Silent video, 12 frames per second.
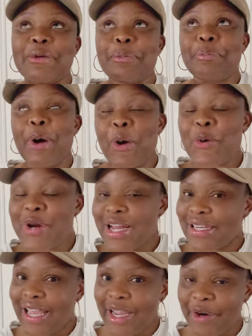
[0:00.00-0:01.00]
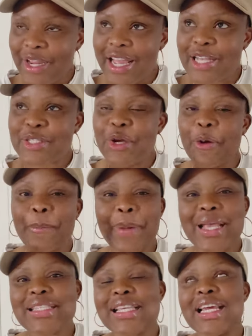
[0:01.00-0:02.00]
podunk area, so it
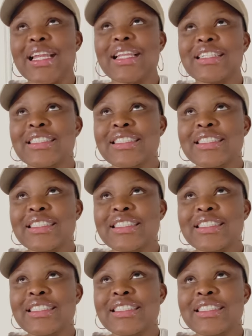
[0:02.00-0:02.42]
makes it